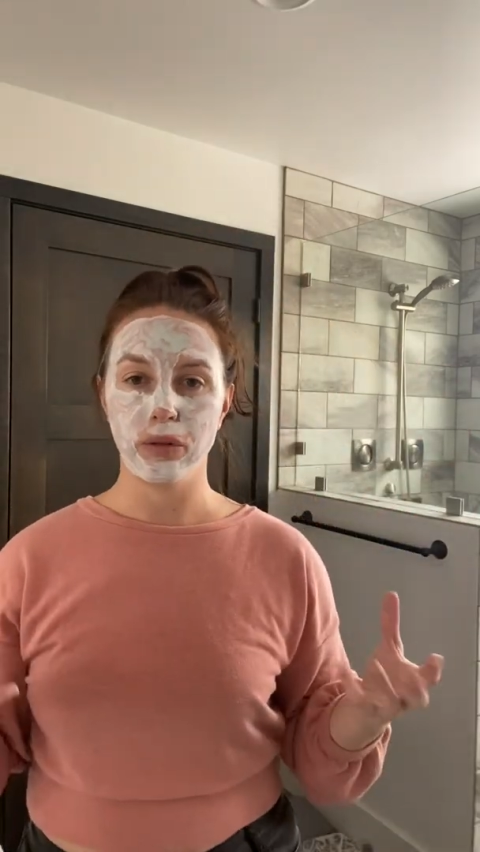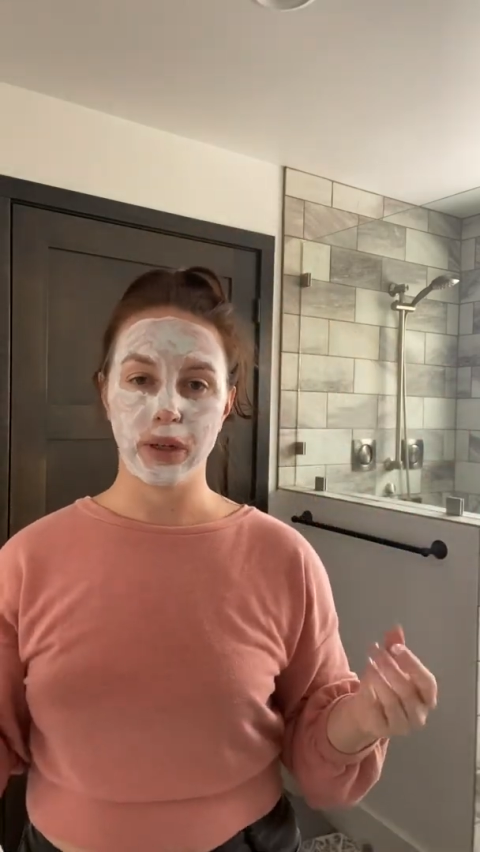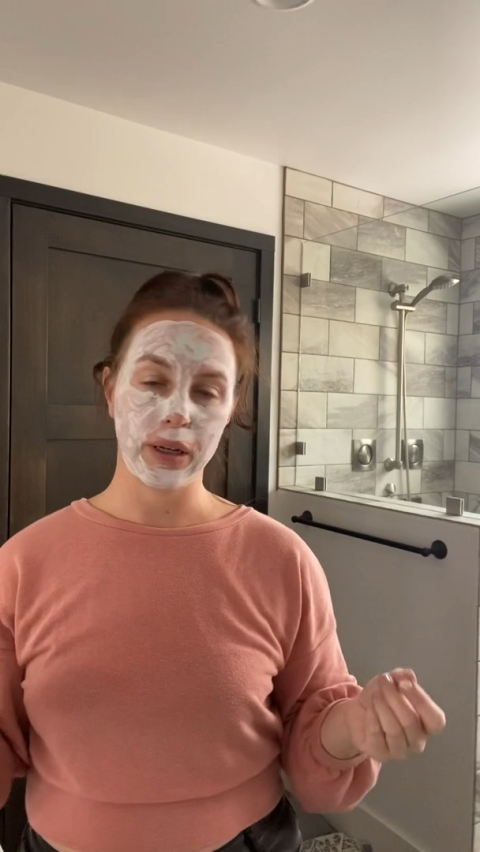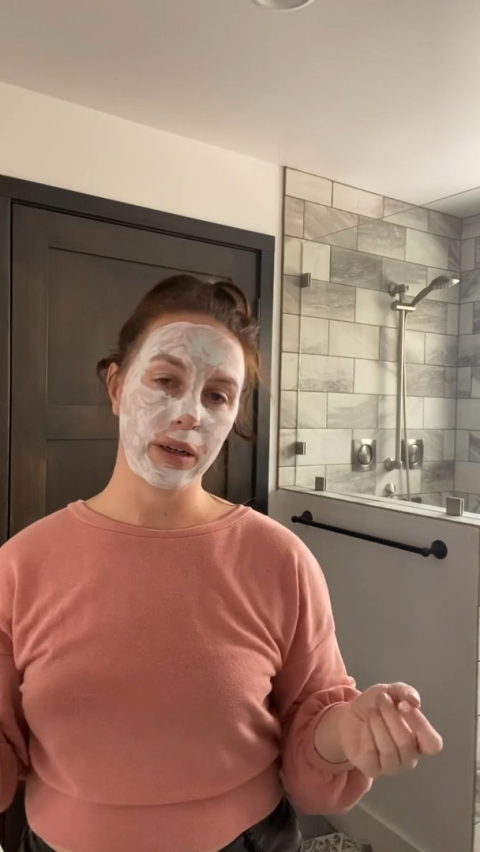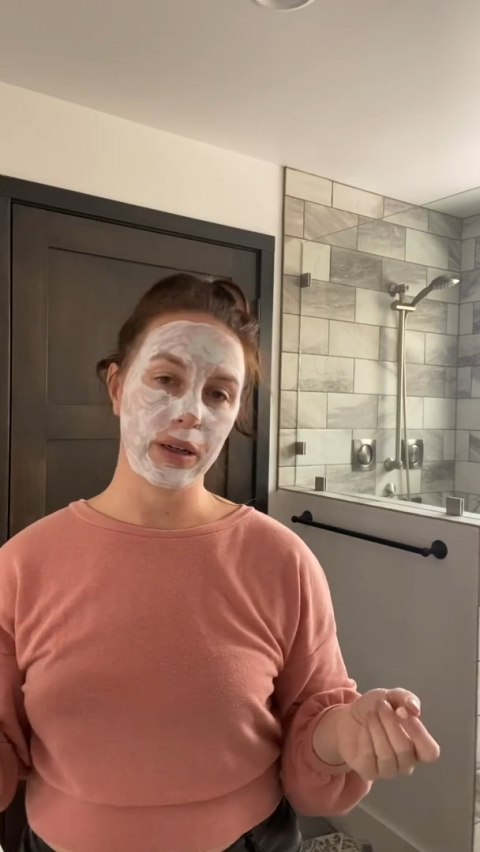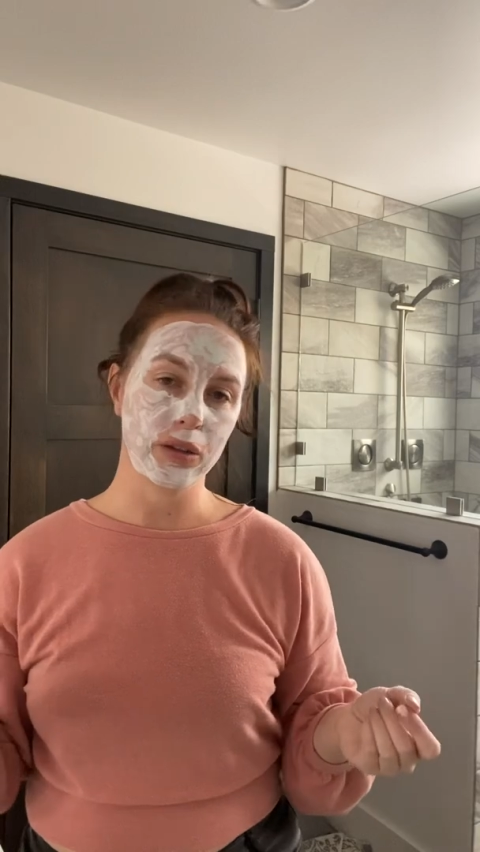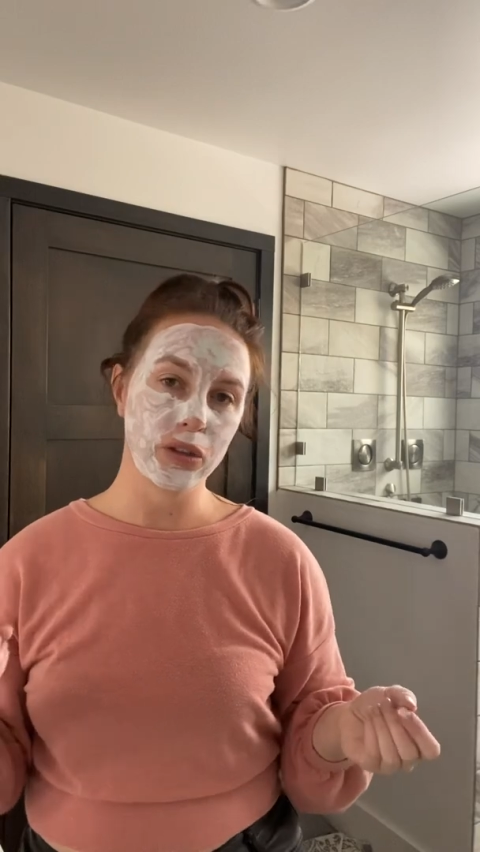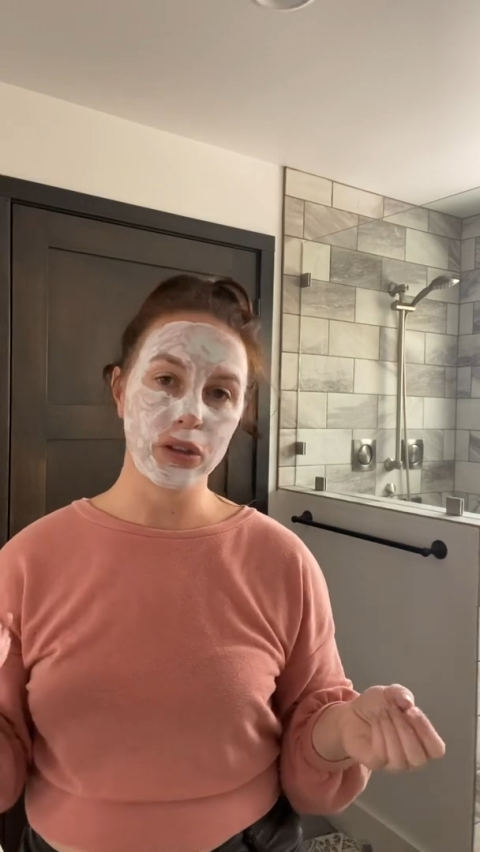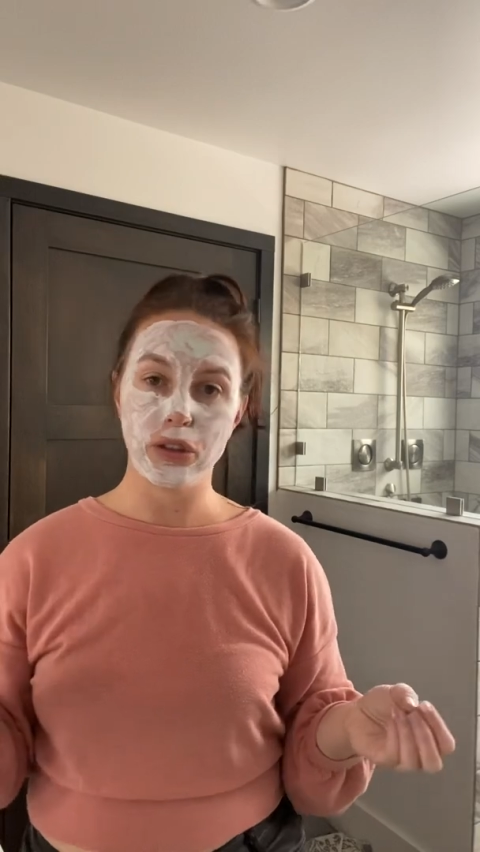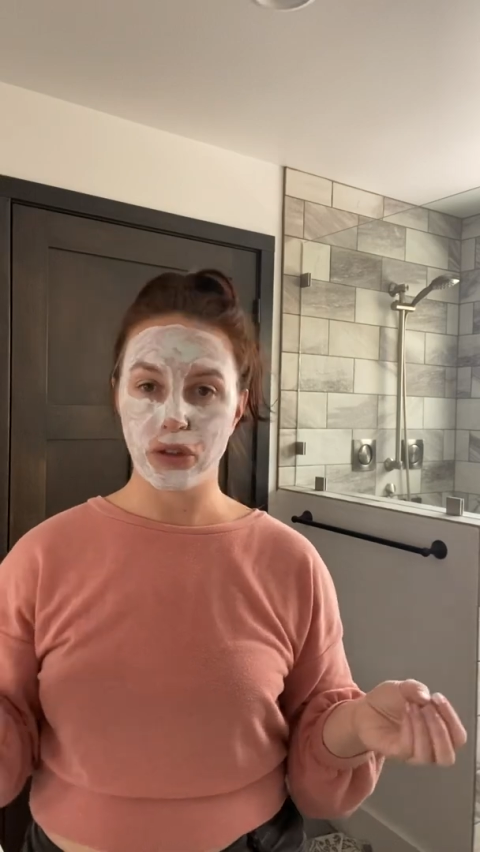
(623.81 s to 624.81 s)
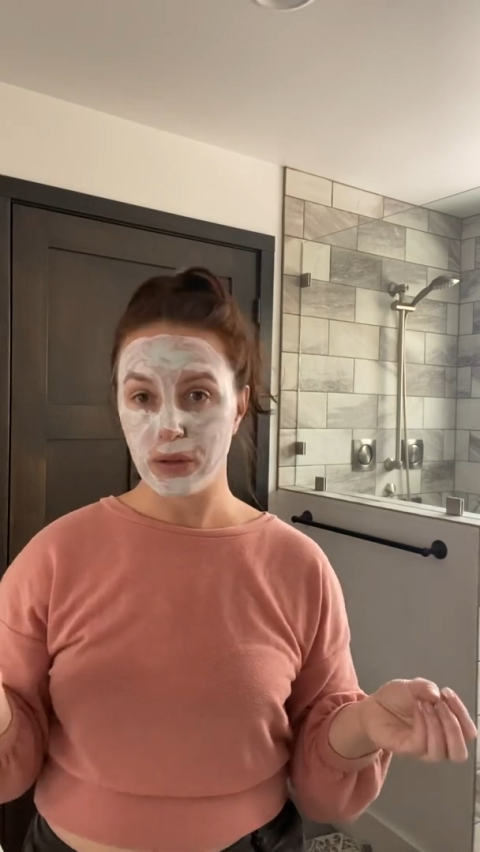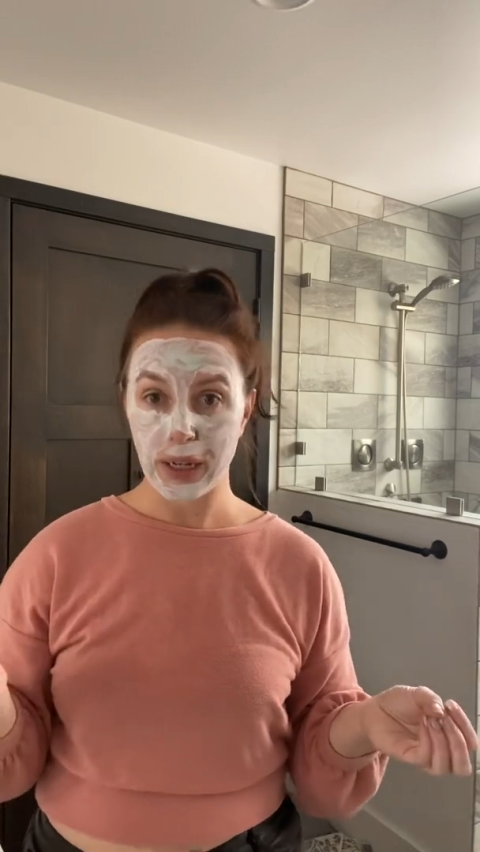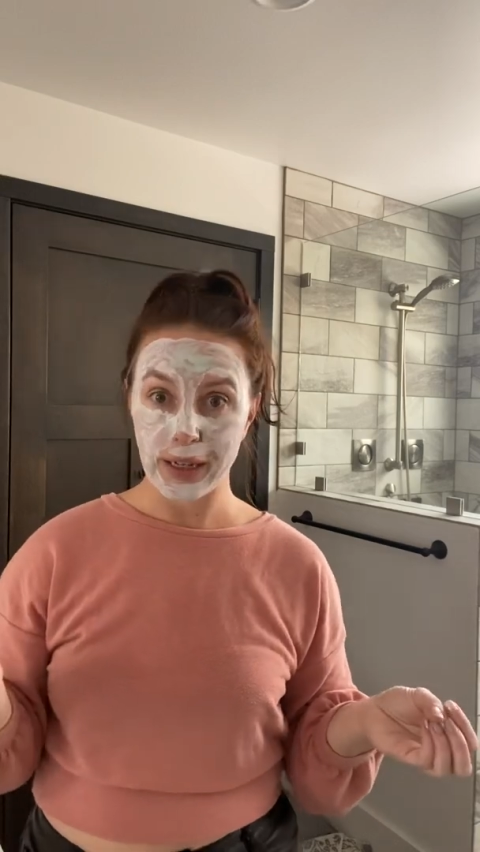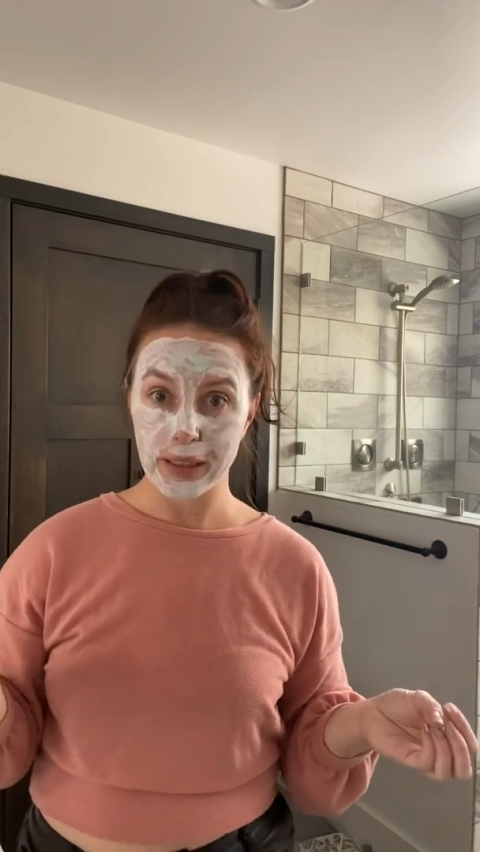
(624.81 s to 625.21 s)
like I usually take